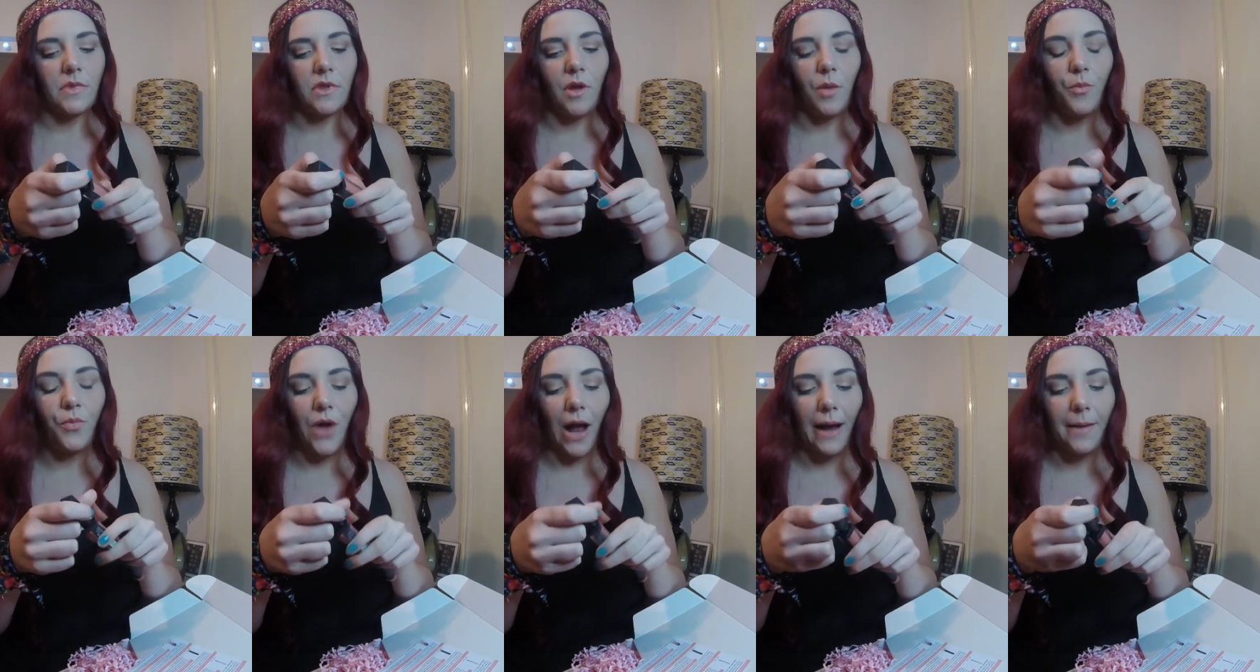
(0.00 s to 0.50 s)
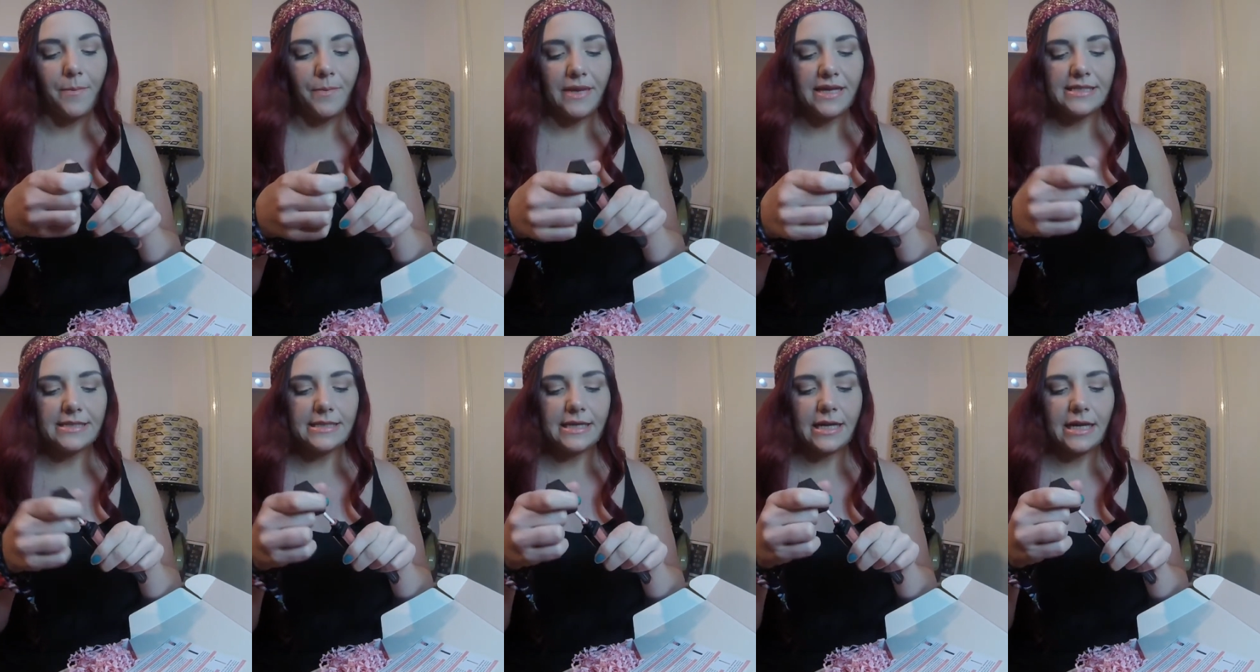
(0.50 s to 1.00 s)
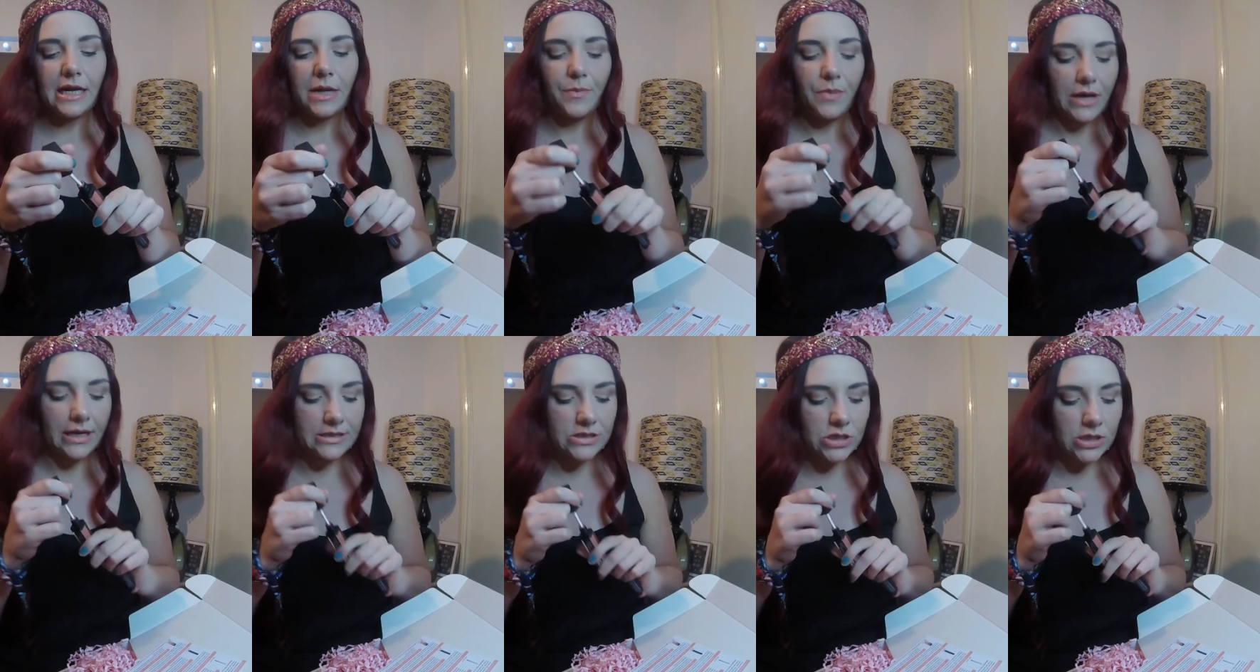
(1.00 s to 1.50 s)
bright basically,
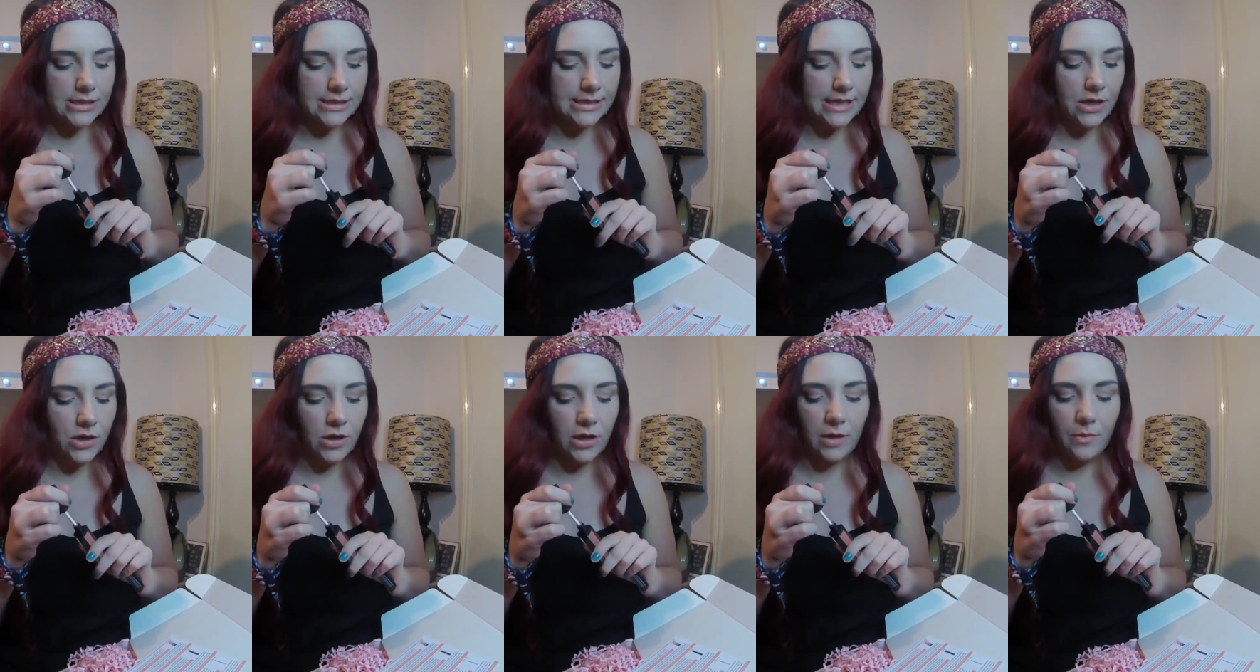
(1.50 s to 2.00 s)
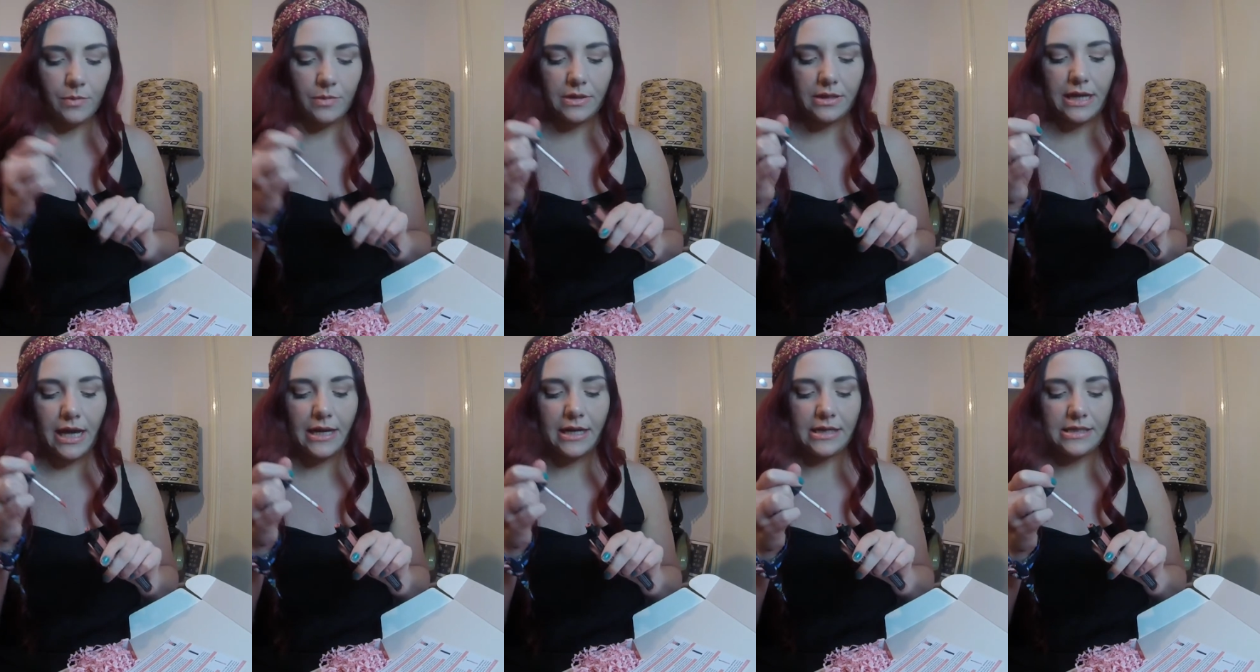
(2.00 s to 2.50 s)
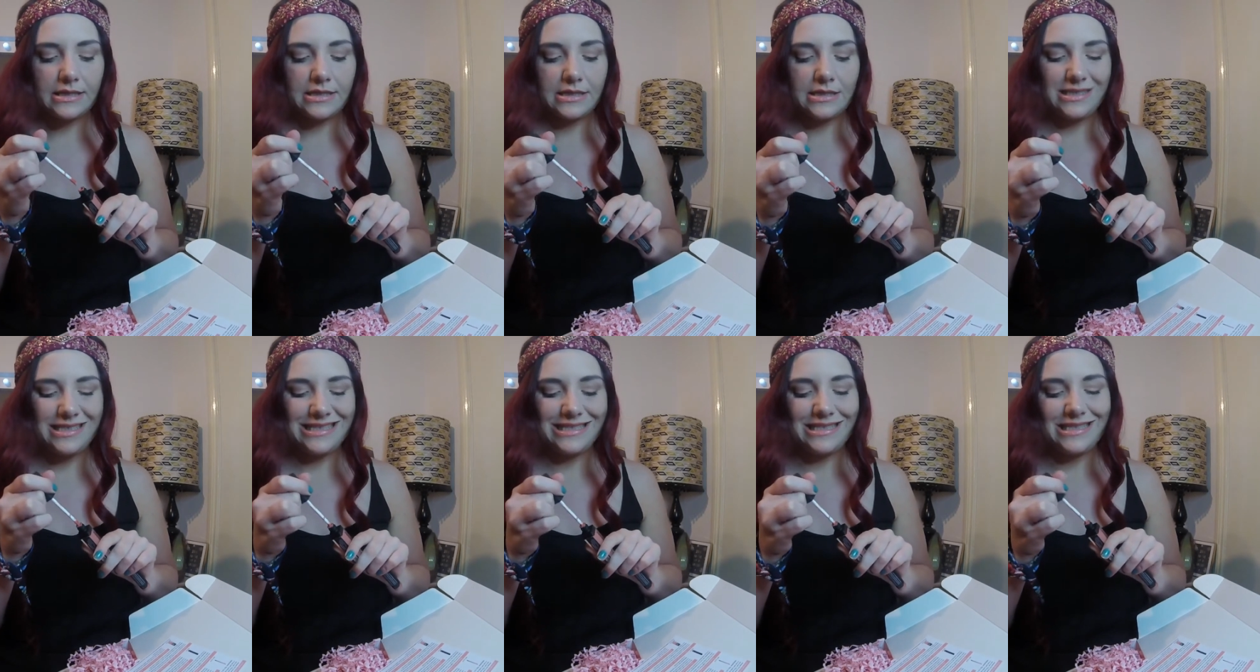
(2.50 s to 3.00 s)
but it does say you can kind of
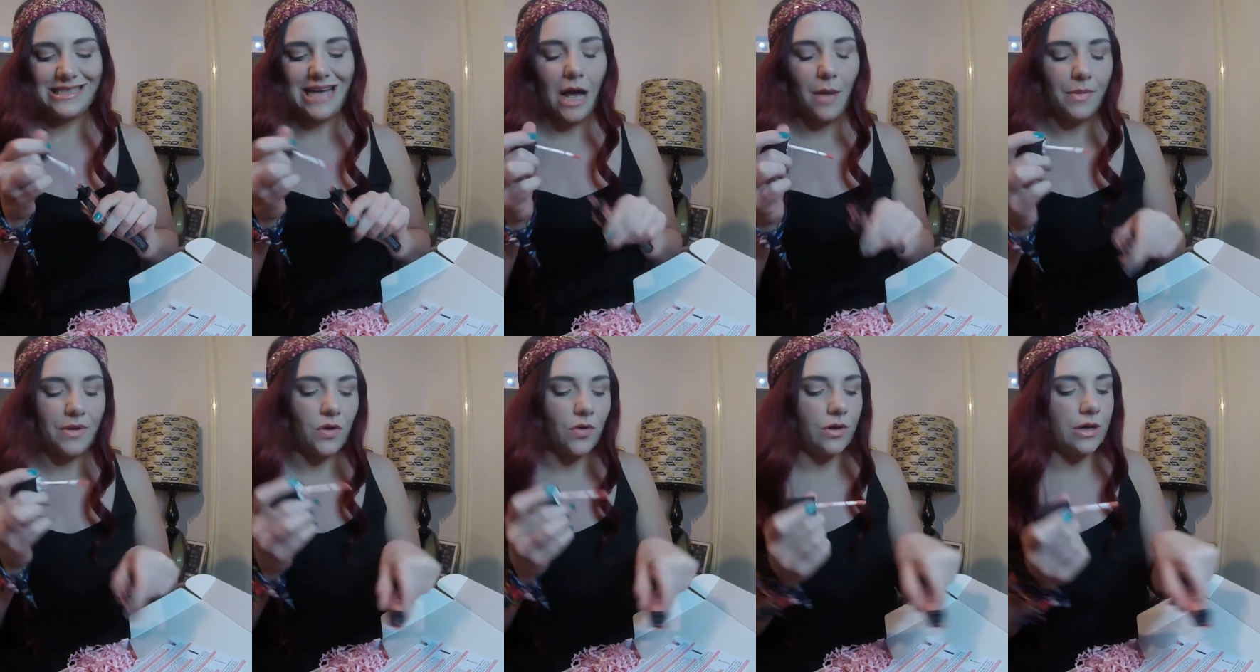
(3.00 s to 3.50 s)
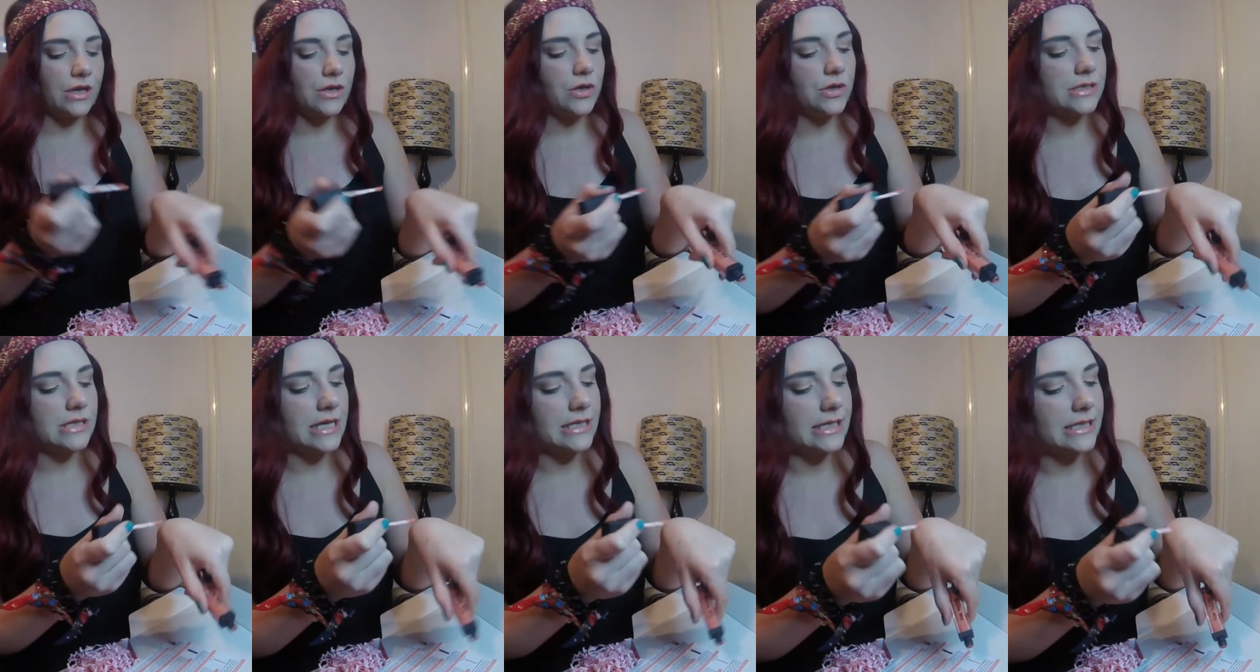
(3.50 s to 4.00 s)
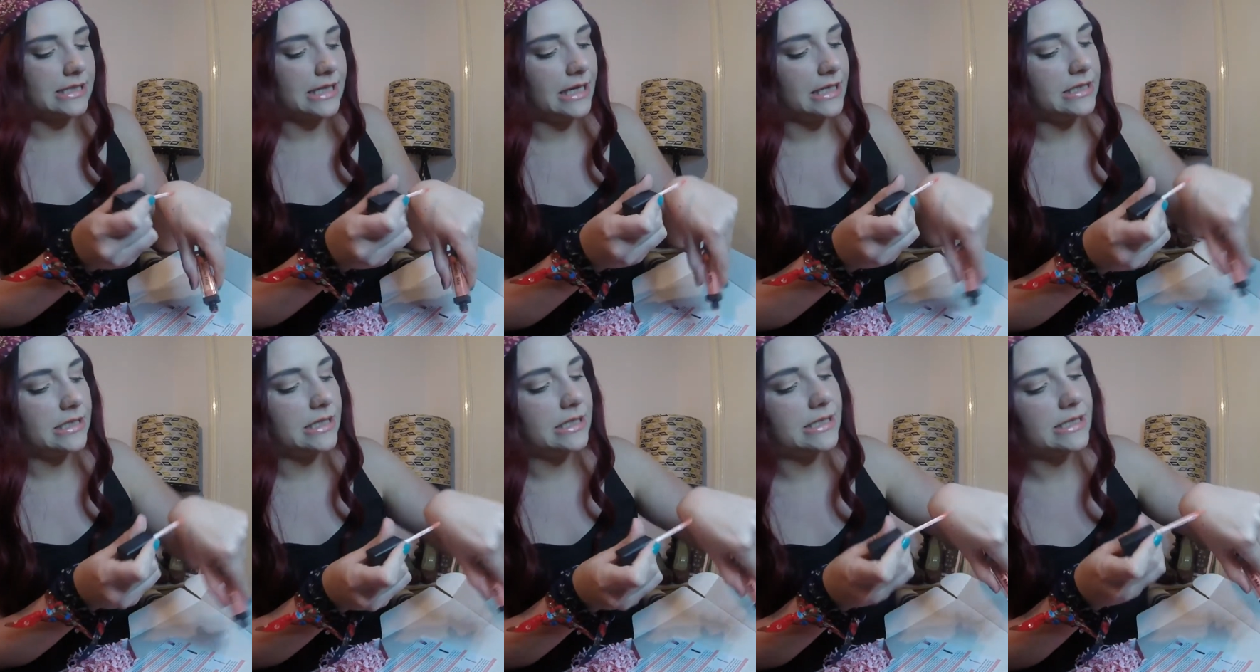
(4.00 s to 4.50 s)
dab it on and use it as a
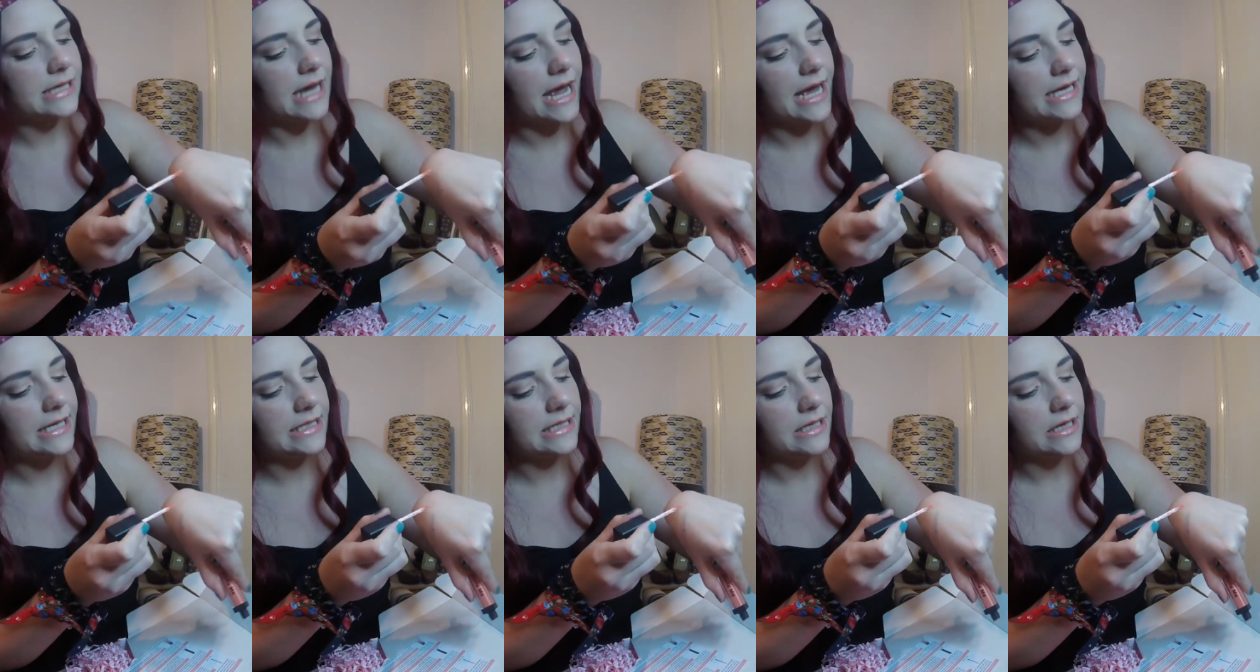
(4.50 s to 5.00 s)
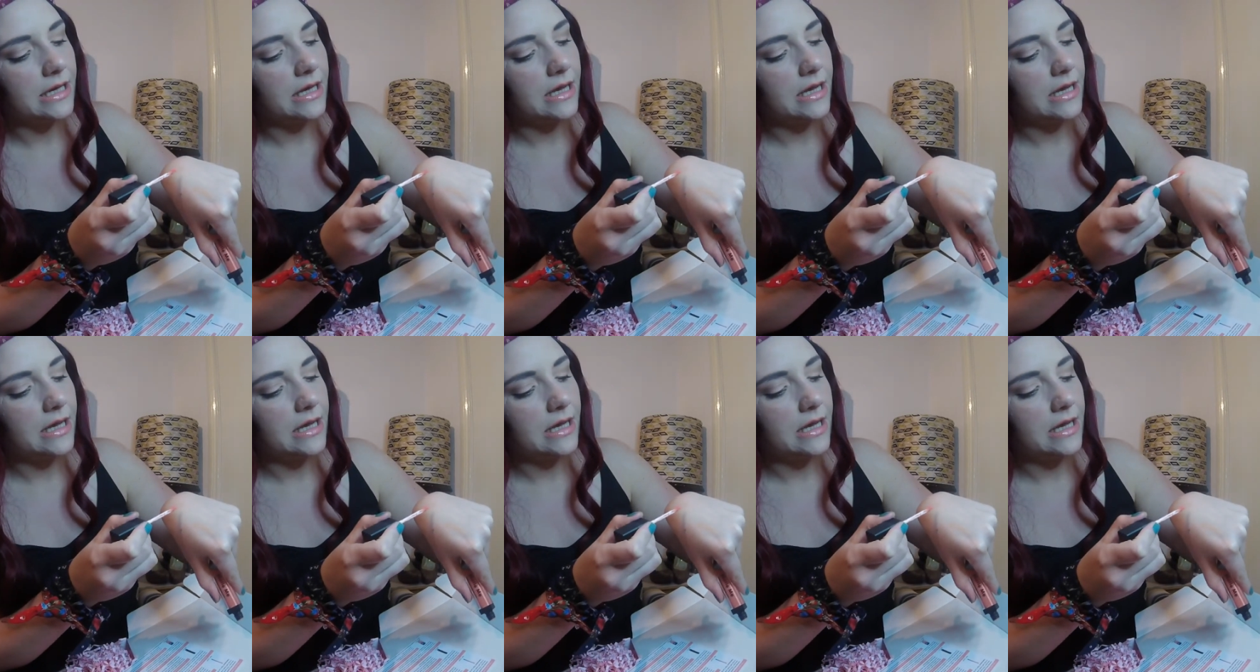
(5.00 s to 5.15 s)
tint instead.